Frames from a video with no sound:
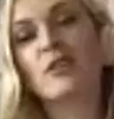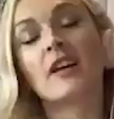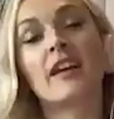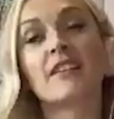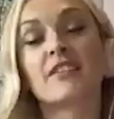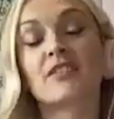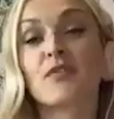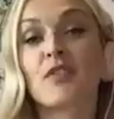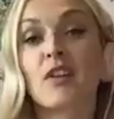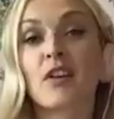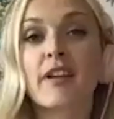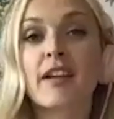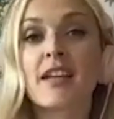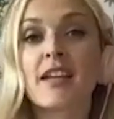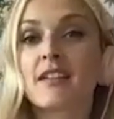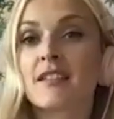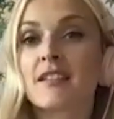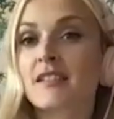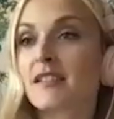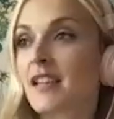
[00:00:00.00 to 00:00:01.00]
it's a
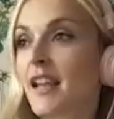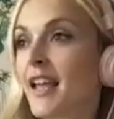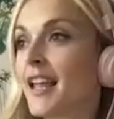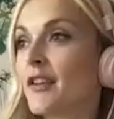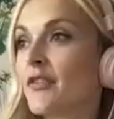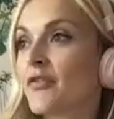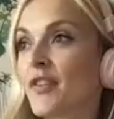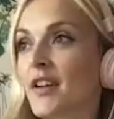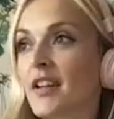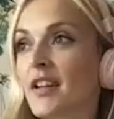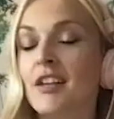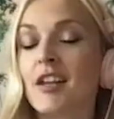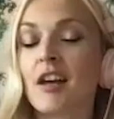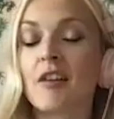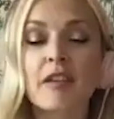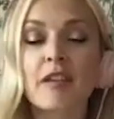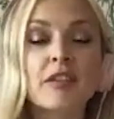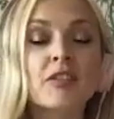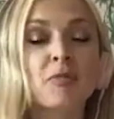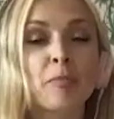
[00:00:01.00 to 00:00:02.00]
very safe and
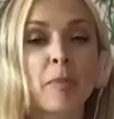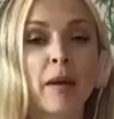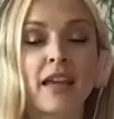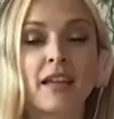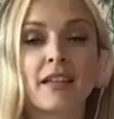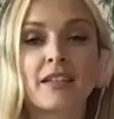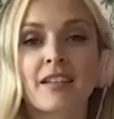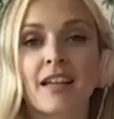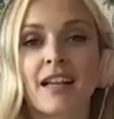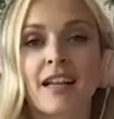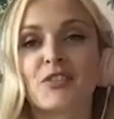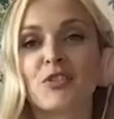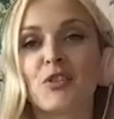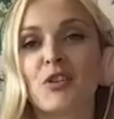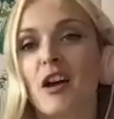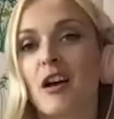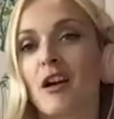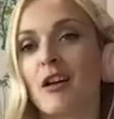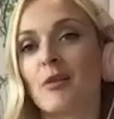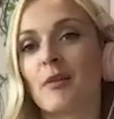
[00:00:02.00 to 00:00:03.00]
loving space, as you
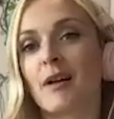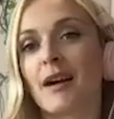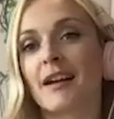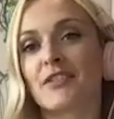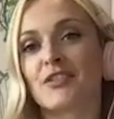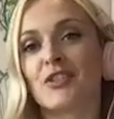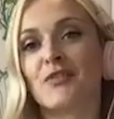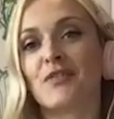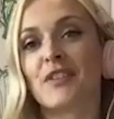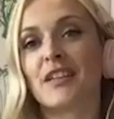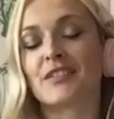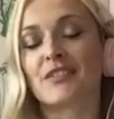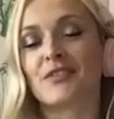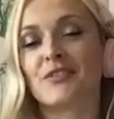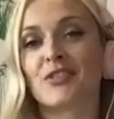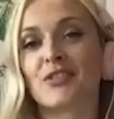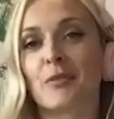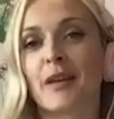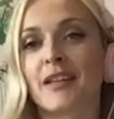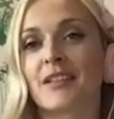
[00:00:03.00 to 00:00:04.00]
know, as you've listened
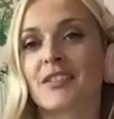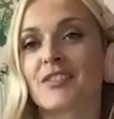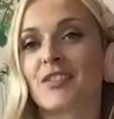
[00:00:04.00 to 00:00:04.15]
to it.